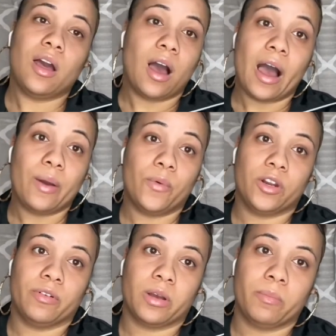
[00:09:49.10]
I wouldn't
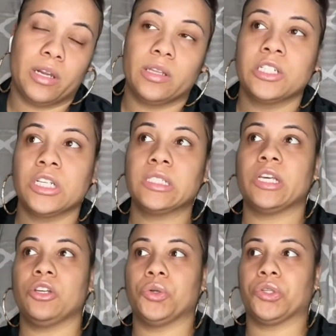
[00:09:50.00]
recommend it. Let's just say
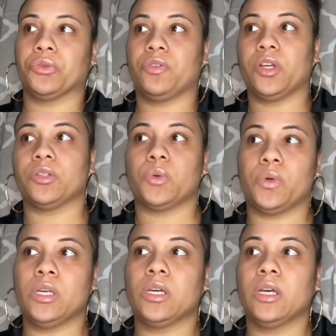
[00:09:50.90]
you're doing 3 videos a
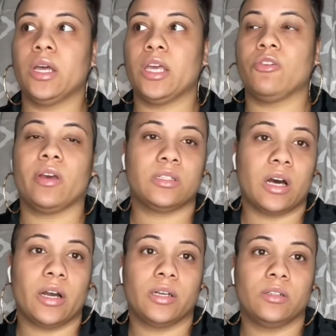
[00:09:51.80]
week and you get
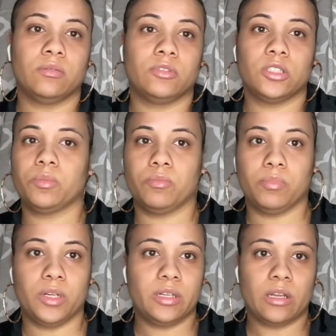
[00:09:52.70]
tired, just
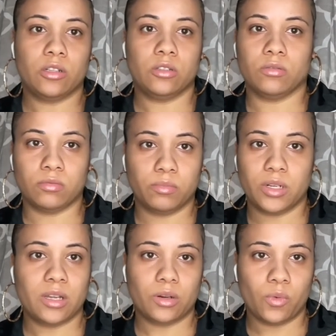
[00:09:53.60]
put it down to 2, put it
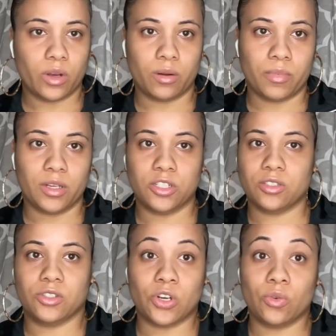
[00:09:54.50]
down to 1, but
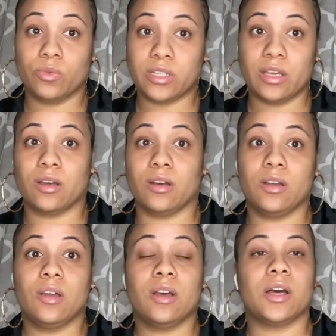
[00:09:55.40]
just don't take a
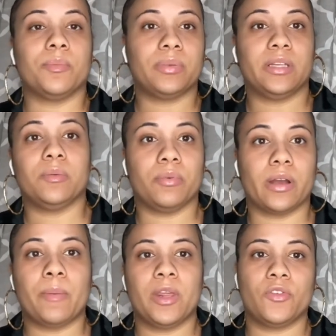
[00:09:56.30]
complete break.
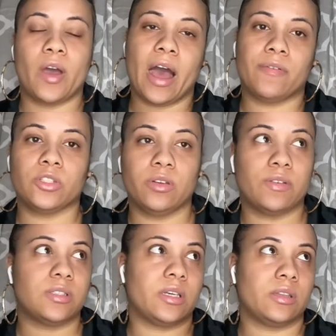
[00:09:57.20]
I mean, if you have to, you have
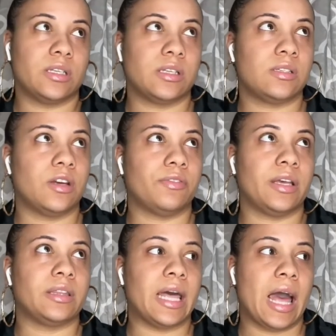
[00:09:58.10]
sickness and stuff
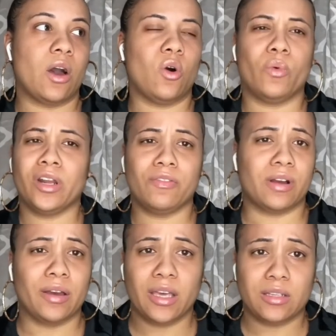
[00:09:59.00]
like that or whatever, I
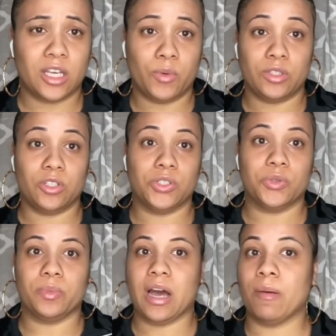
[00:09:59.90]
can't tell you what to do,
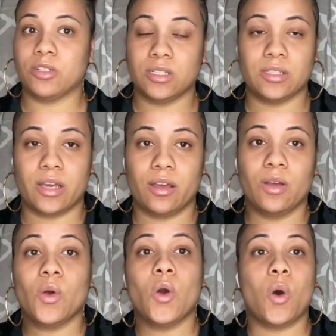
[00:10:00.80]
but I'm just saying
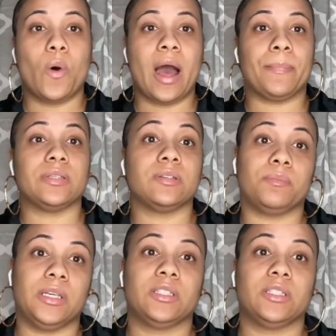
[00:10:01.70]
what happened to me.